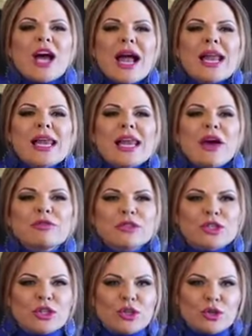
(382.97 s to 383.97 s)
I love
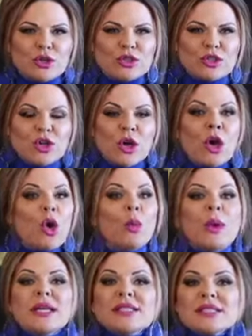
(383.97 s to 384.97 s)
to use.
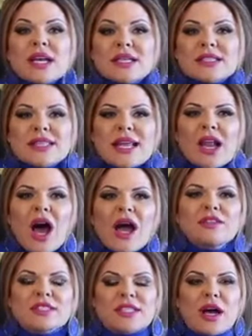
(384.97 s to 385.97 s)
We discuss their
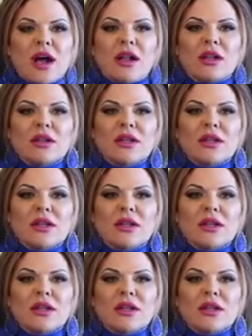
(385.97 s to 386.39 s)
lifestyle.